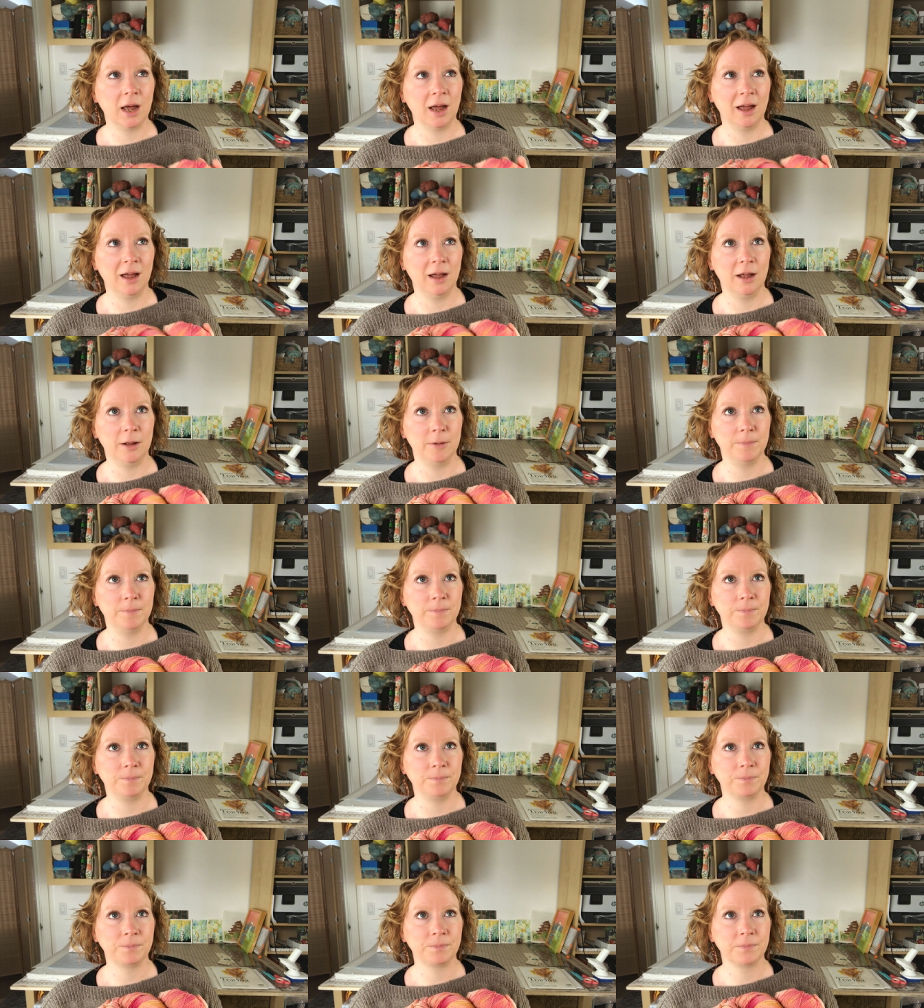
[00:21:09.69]

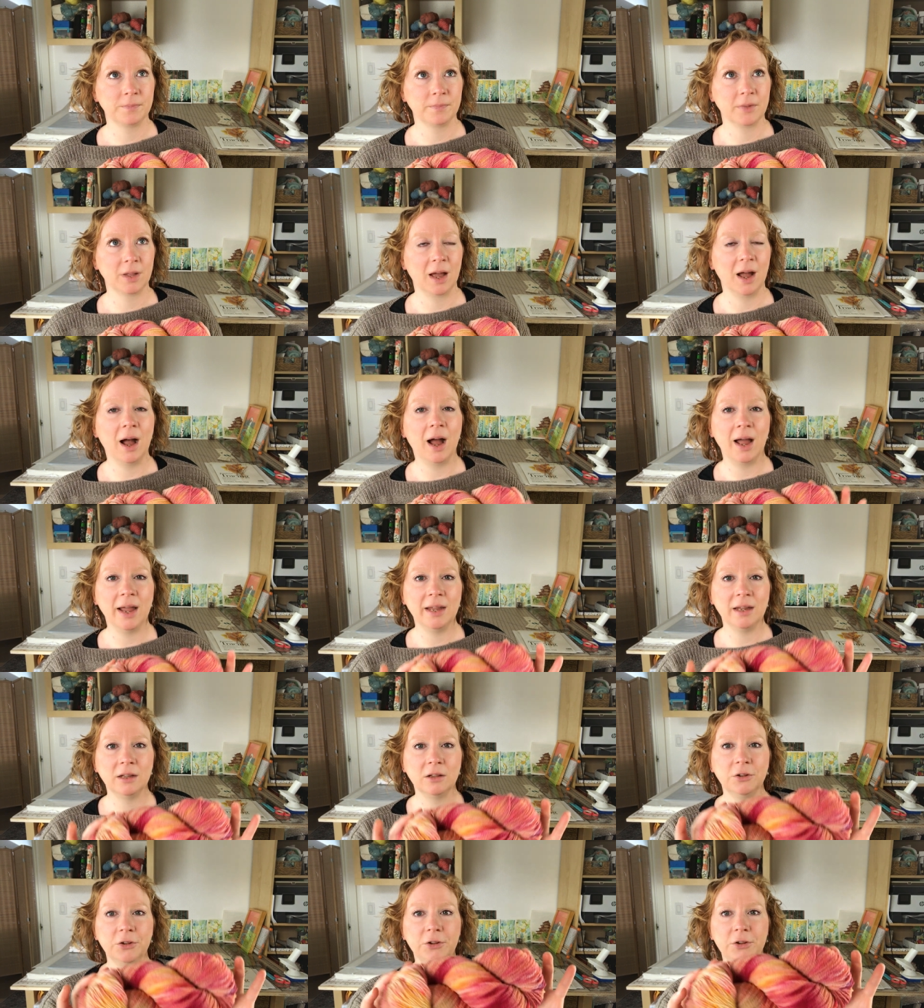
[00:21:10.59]
um, I
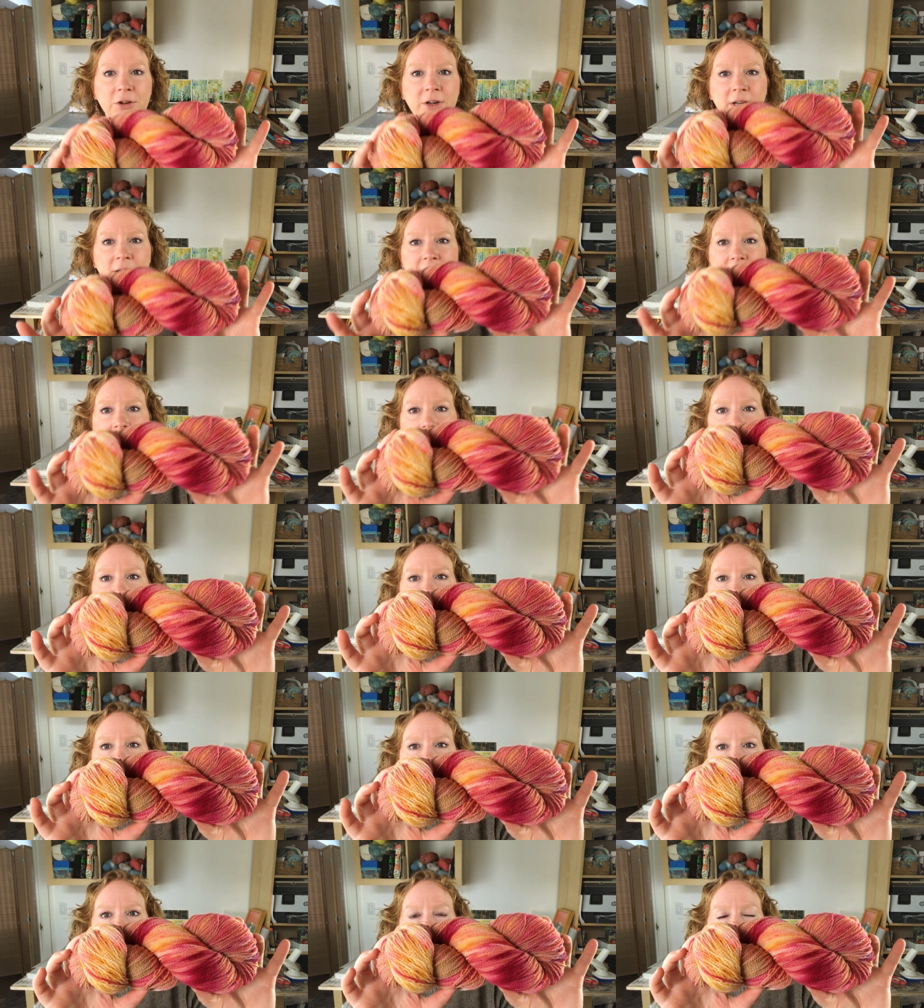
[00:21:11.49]
included a
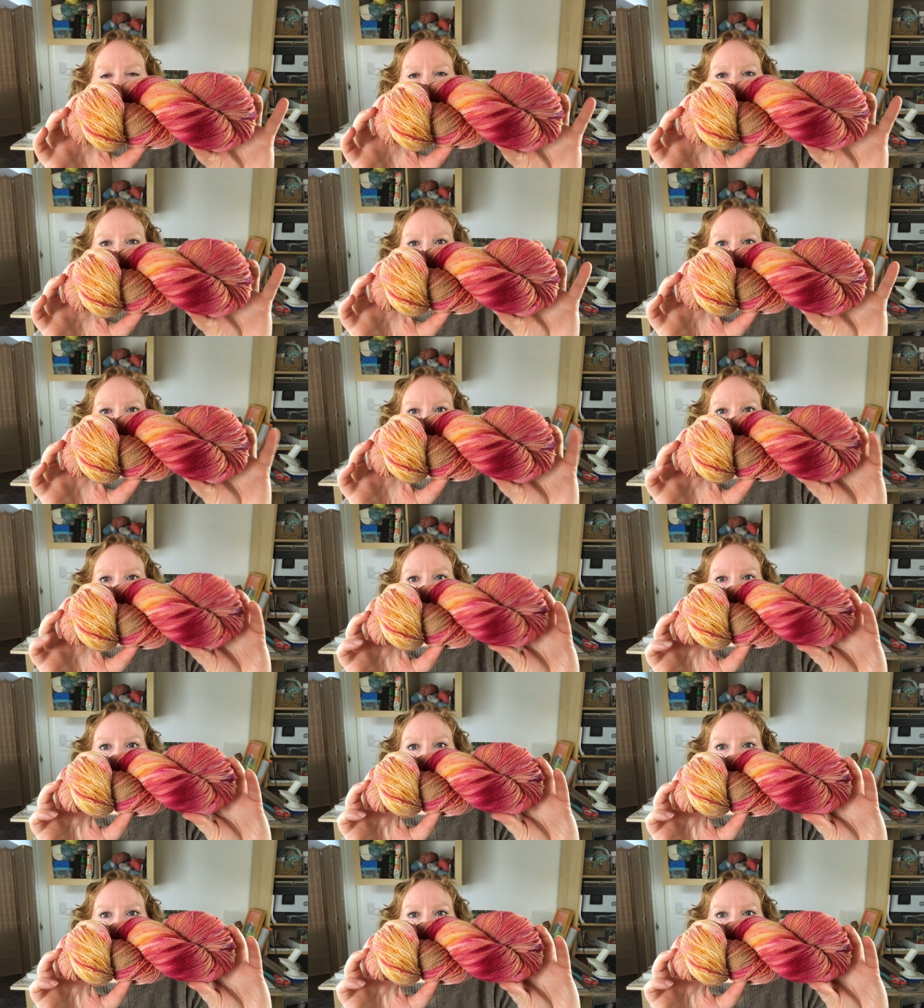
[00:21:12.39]
little
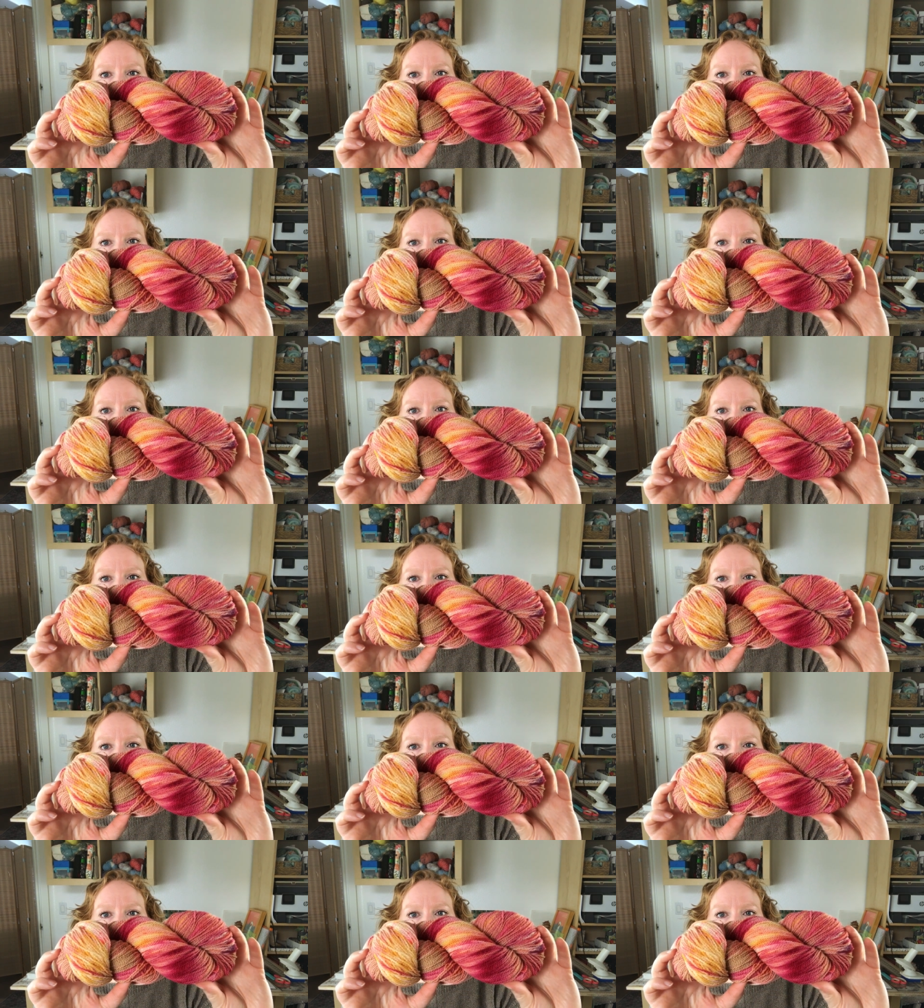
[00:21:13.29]
video.